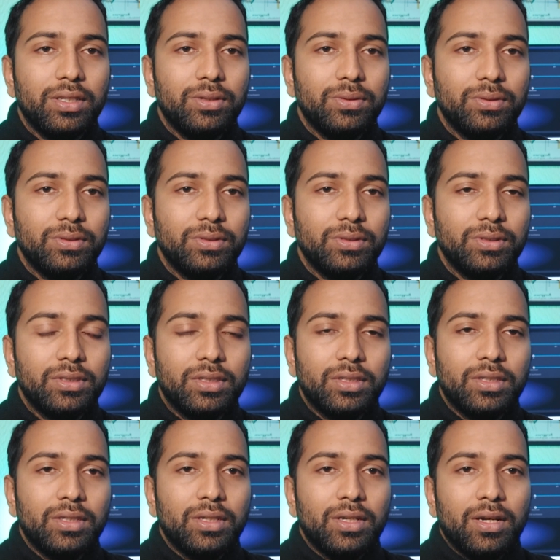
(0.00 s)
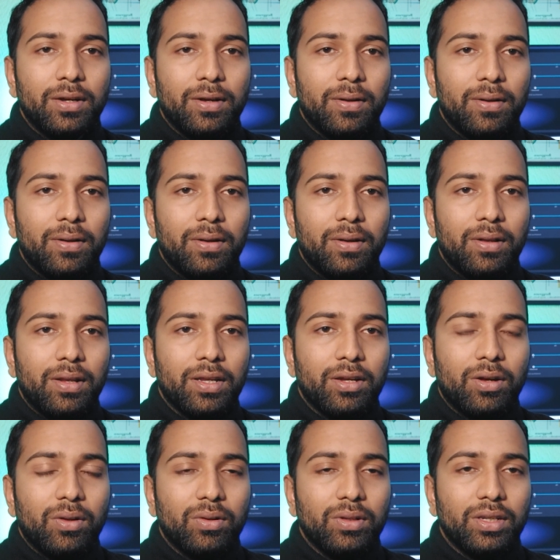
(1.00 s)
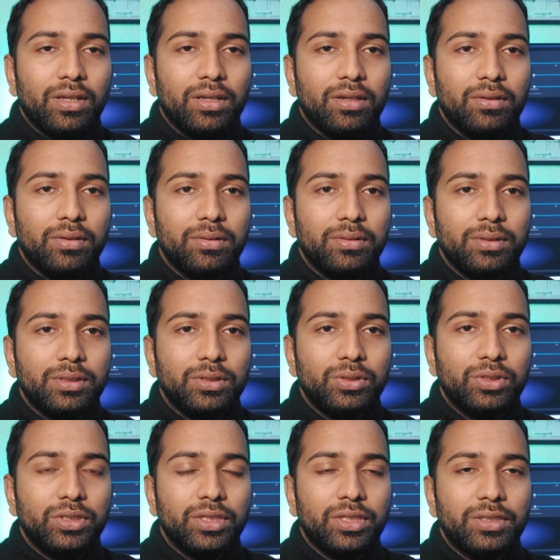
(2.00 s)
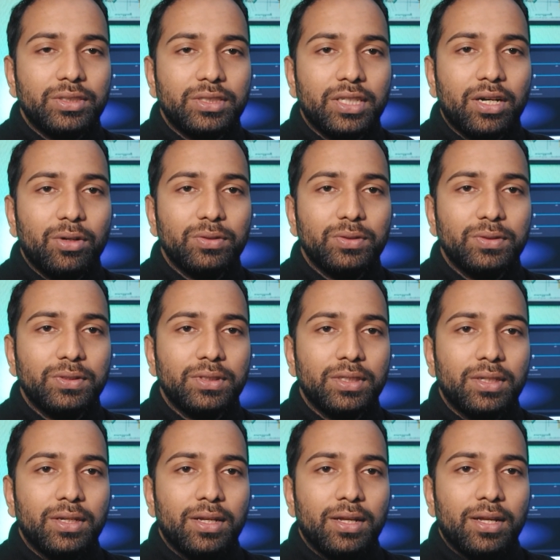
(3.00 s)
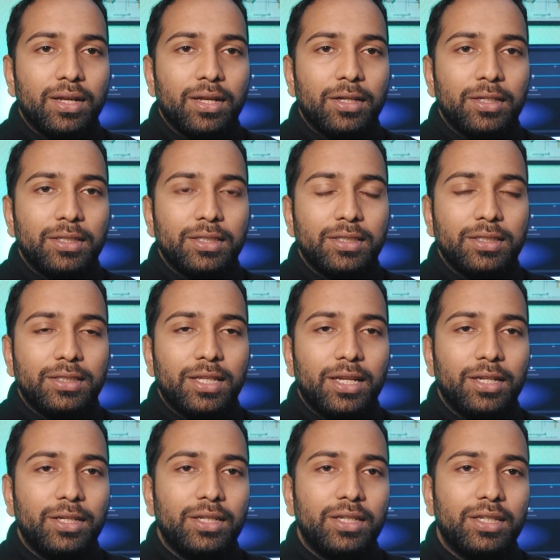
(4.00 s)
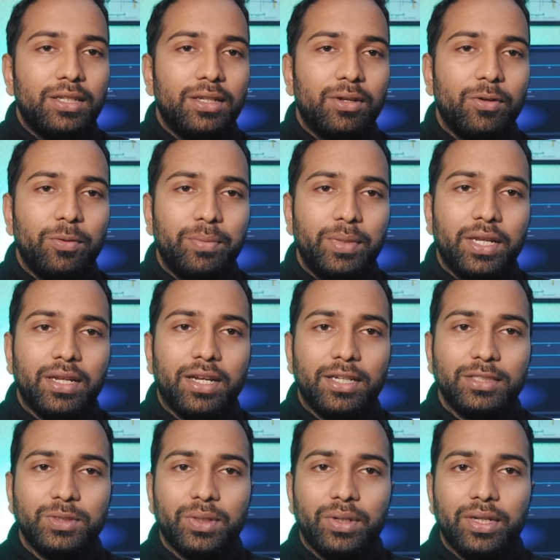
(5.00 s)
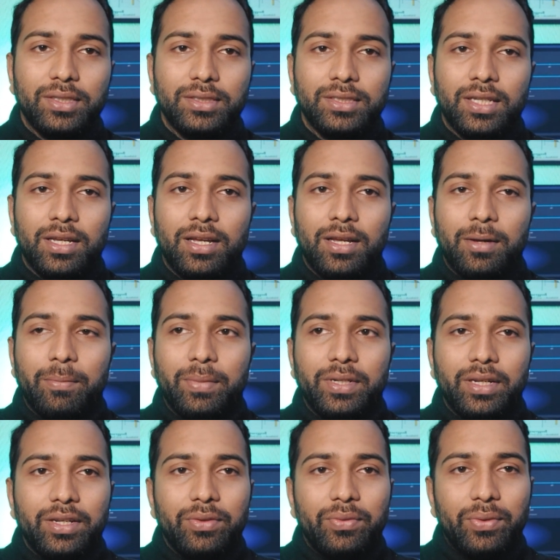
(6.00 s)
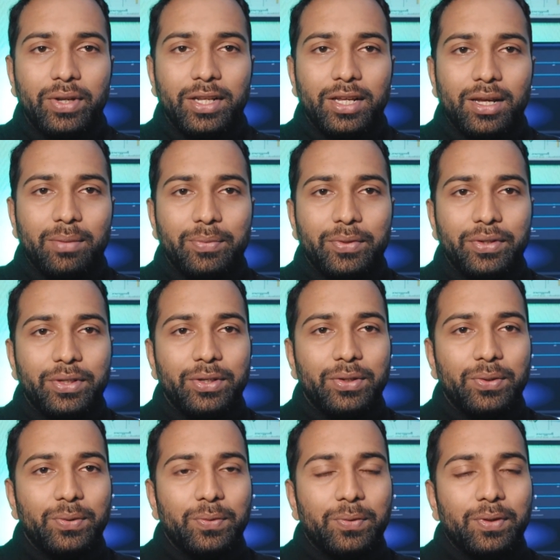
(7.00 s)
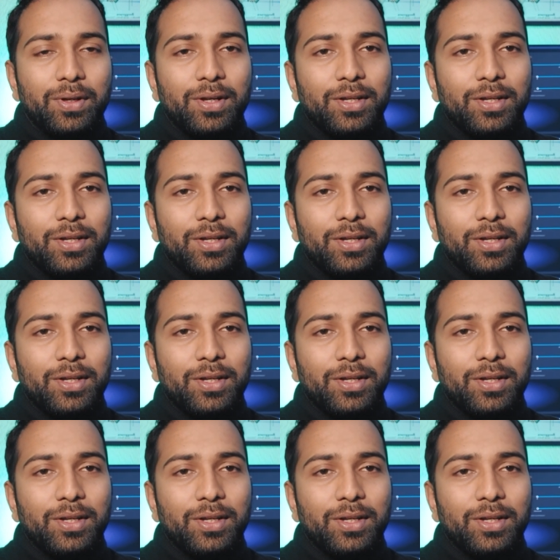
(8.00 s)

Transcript: use like only to share sounds, that would be a nice choice, but it's really up to you.